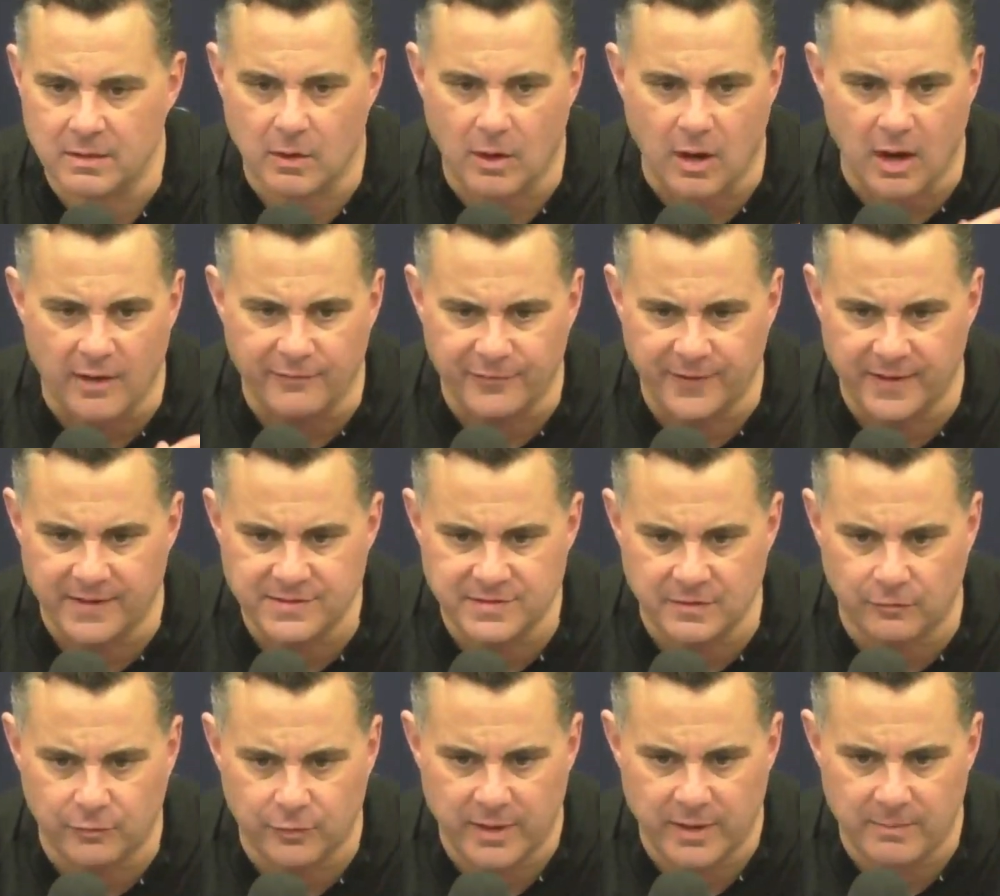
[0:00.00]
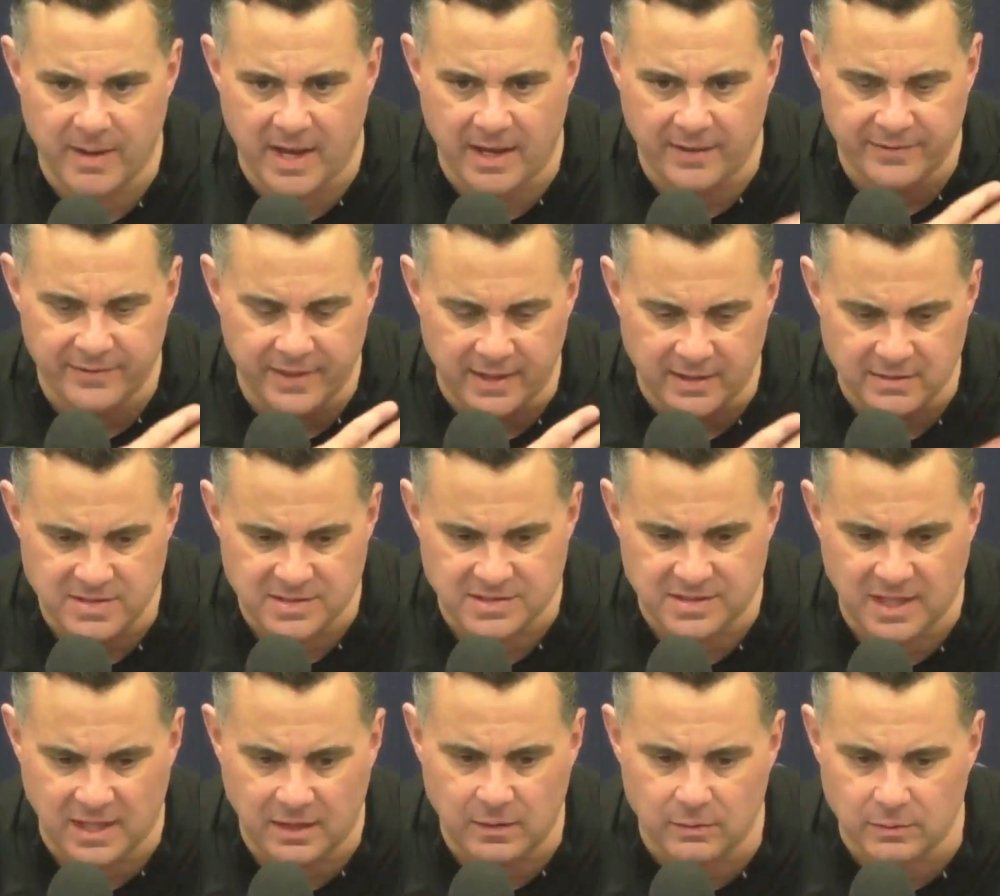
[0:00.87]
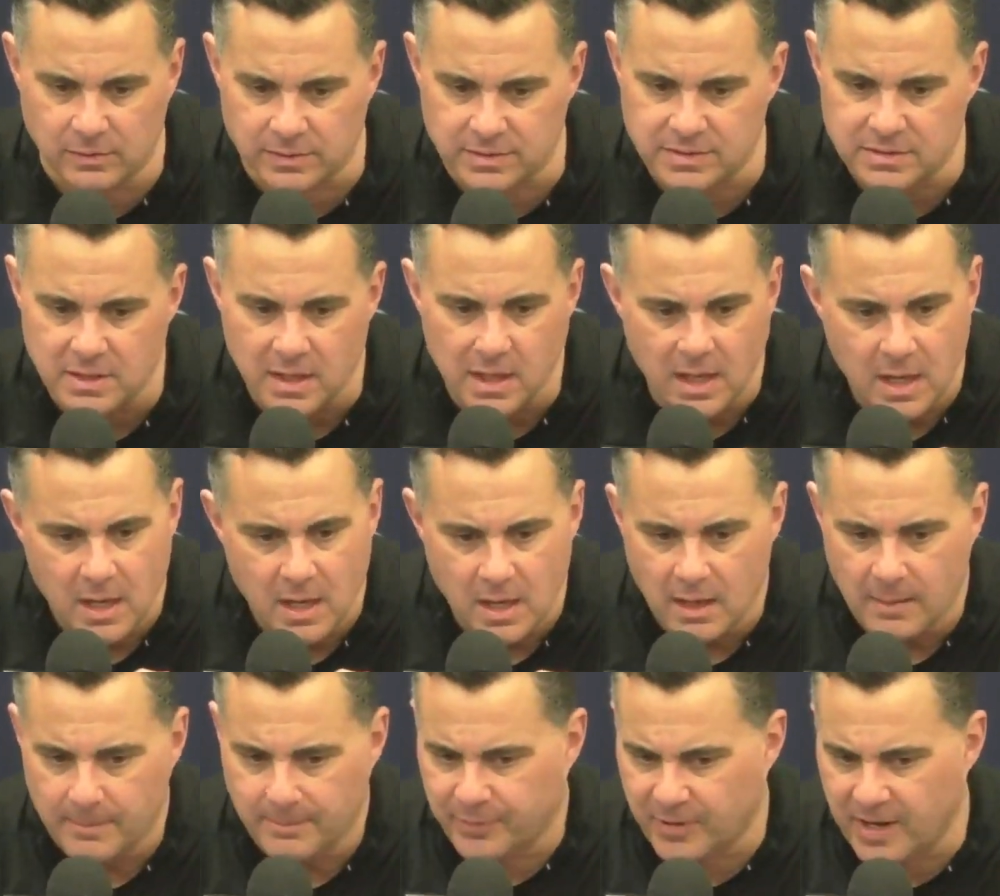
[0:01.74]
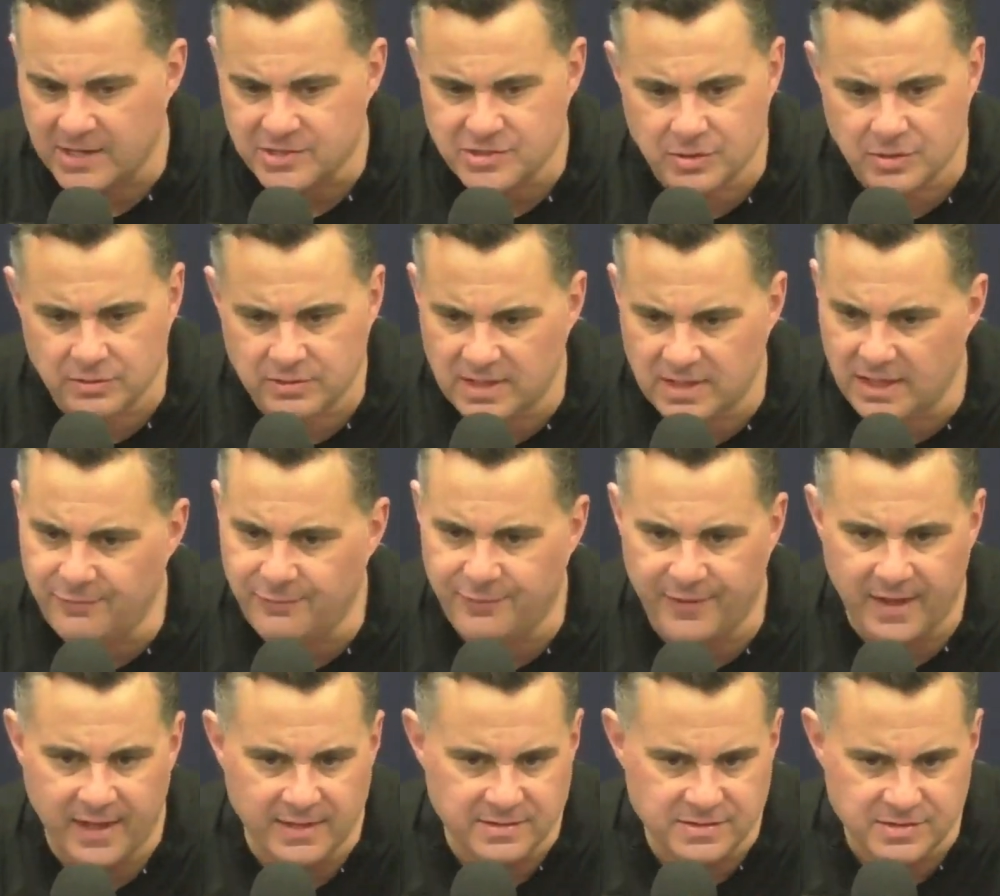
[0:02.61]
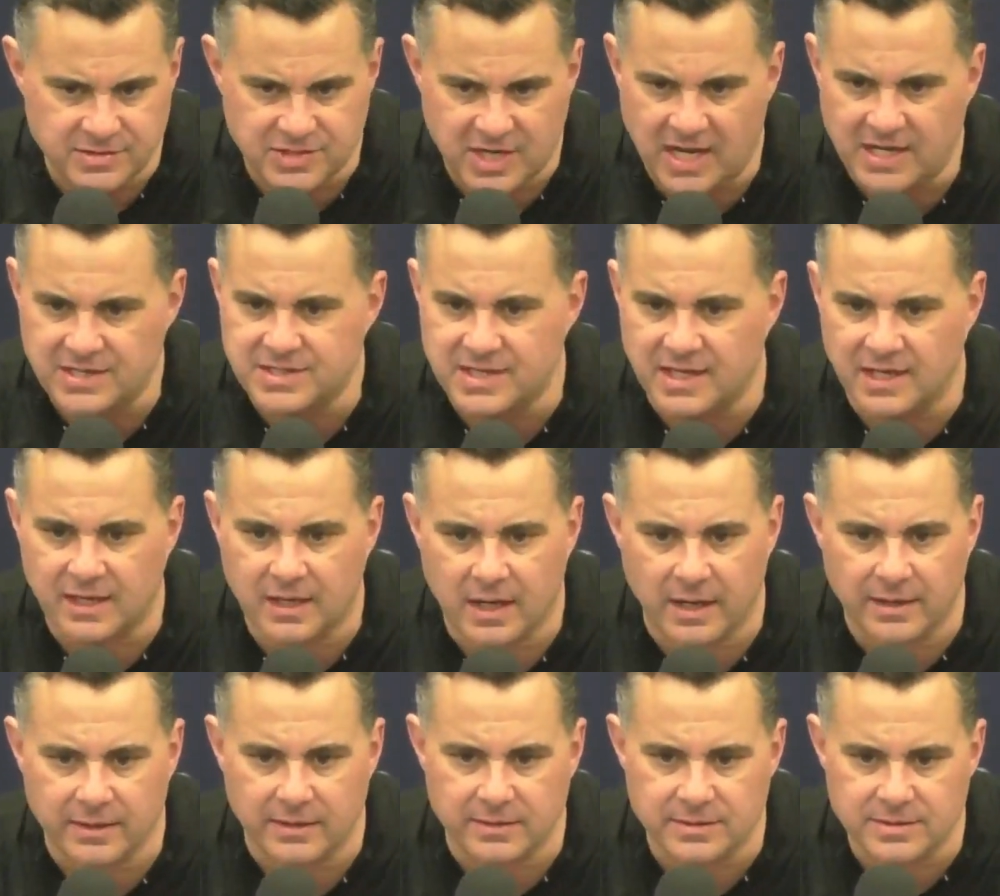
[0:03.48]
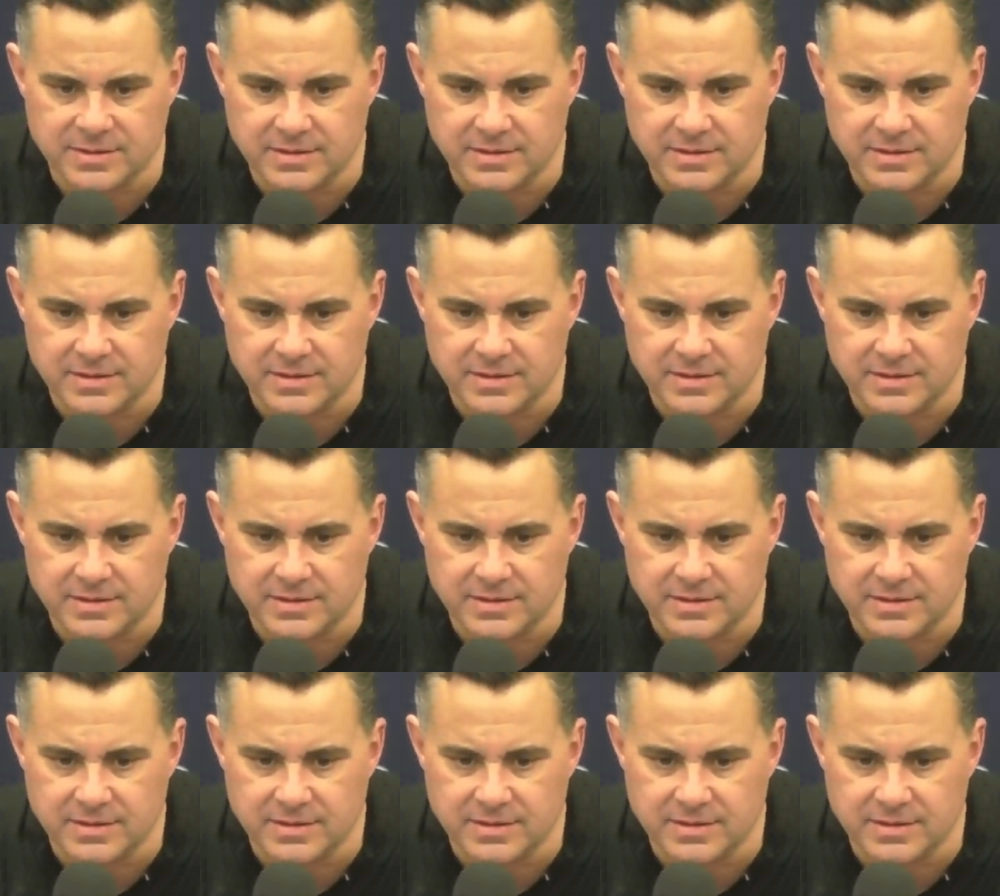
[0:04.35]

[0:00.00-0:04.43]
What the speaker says: Offensive rebounding, steals, pressure defense, chasing cutters,